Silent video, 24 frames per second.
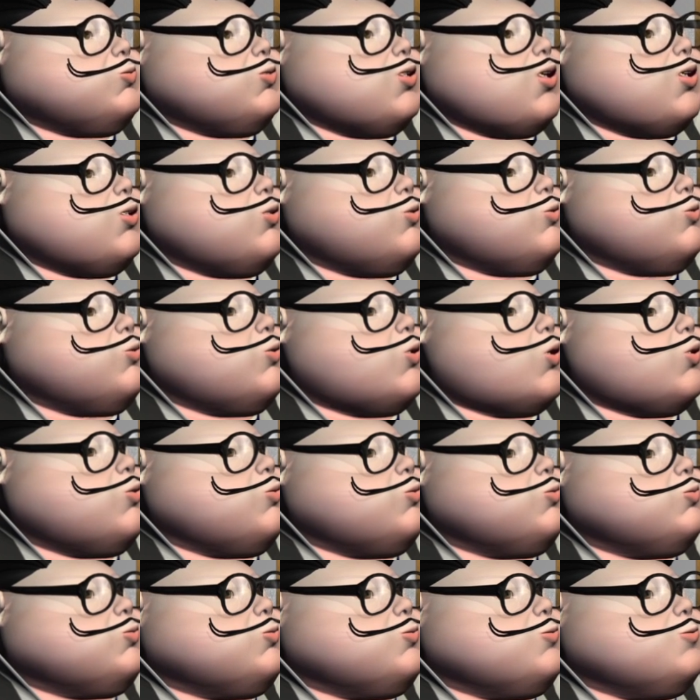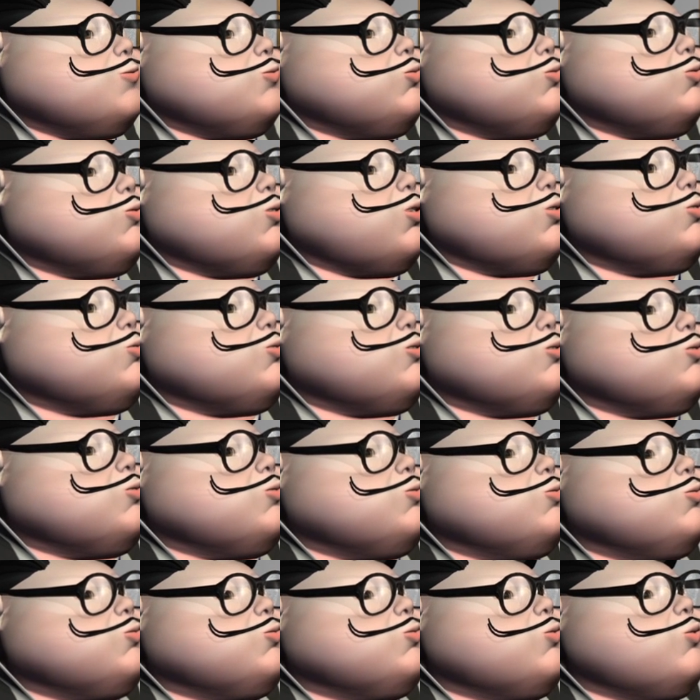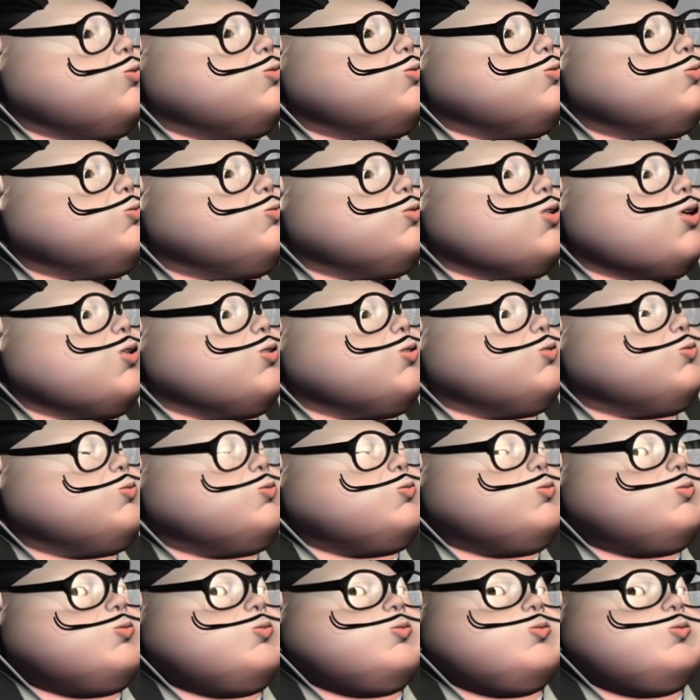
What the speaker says: how can we find the coordinates of a third point A?